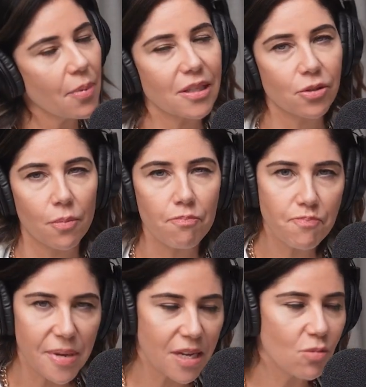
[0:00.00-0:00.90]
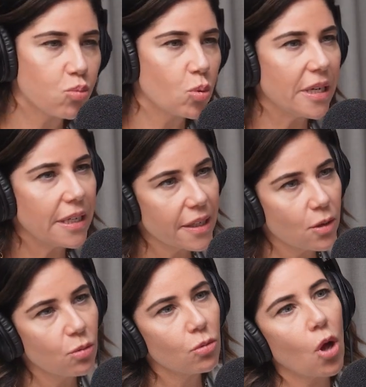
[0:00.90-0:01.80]
I saw a big, really
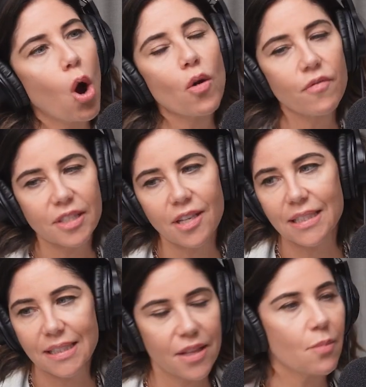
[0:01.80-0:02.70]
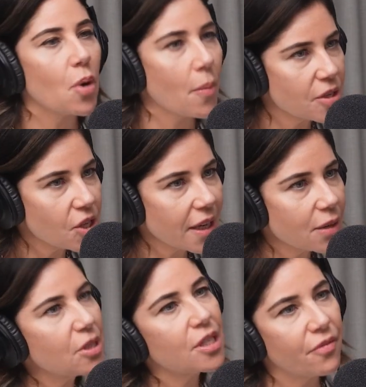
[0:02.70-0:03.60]
cool oversized leather bomber jacket,
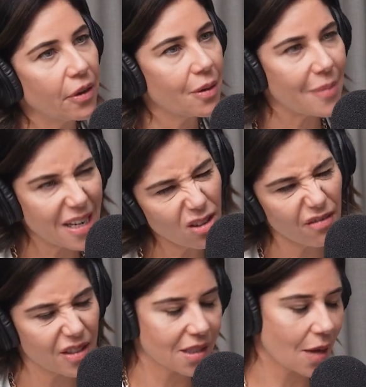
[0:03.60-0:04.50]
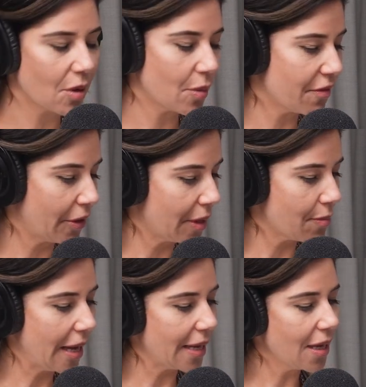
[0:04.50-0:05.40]
which is very me, not for summer, but very
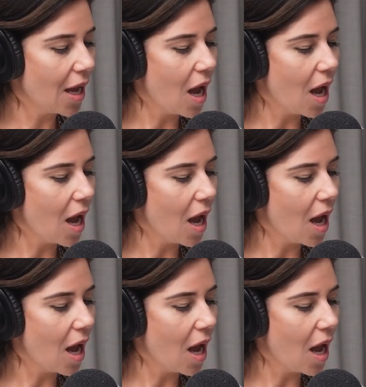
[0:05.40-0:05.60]
me.